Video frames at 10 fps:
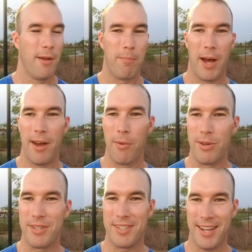But when
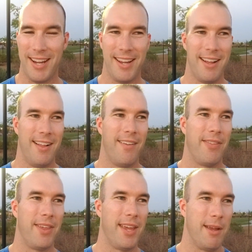you see
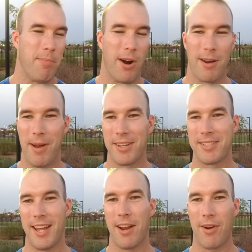the part about
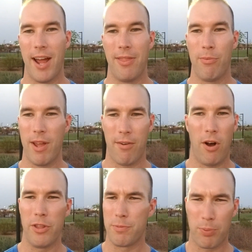saying, right, we have
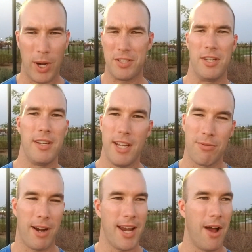all these pressing needs
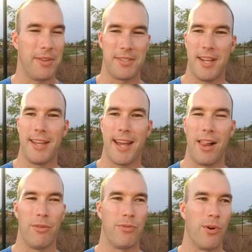right now in the state of
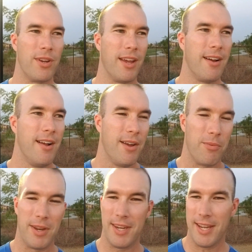California.
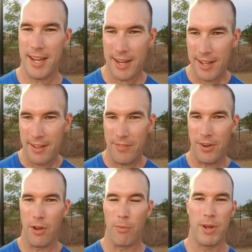We need, you
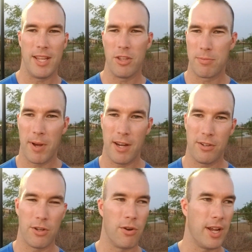know, we need this money
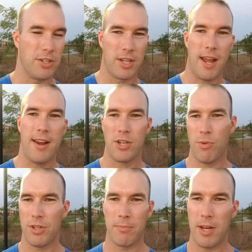to go to education.
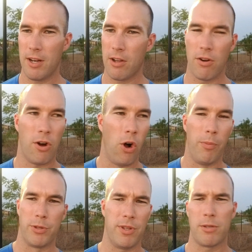We need this money to go to
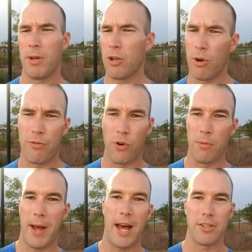homeless. We need this money to go to
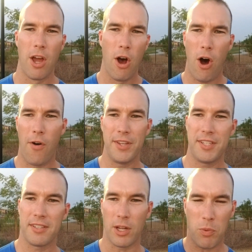affordable housing. All these
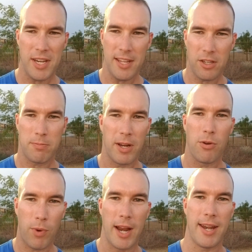things say, we need this money
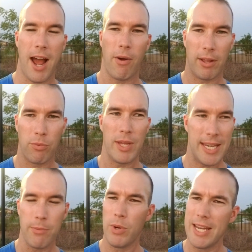right now. We
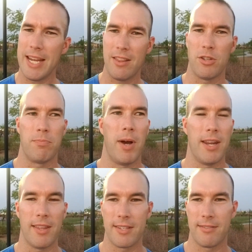need this
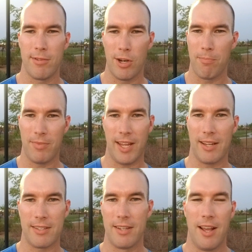money. This, you know, like,
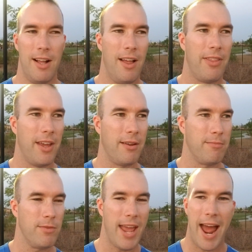it's, they
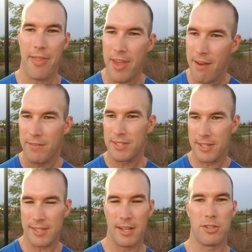add the
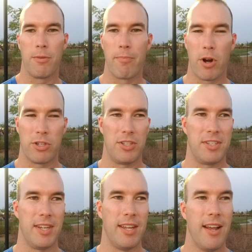emphasis that it's an
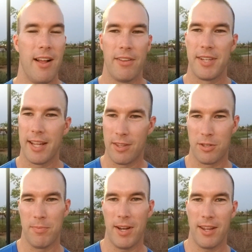emergency to get
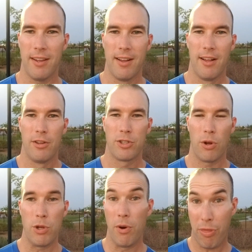this money. So
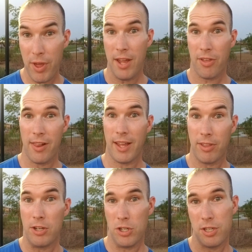you would think that, like,
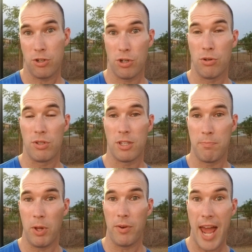they just introduced this
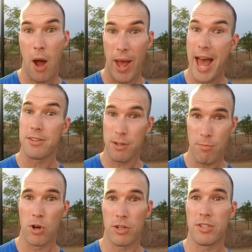bill now as an
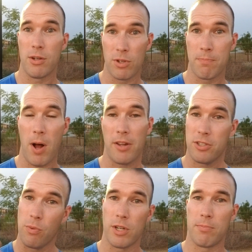emergency response
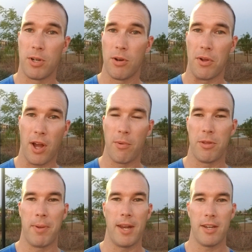to what has been going on with
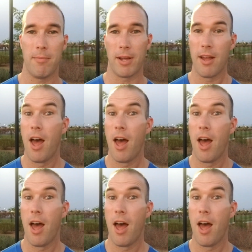the pandemic.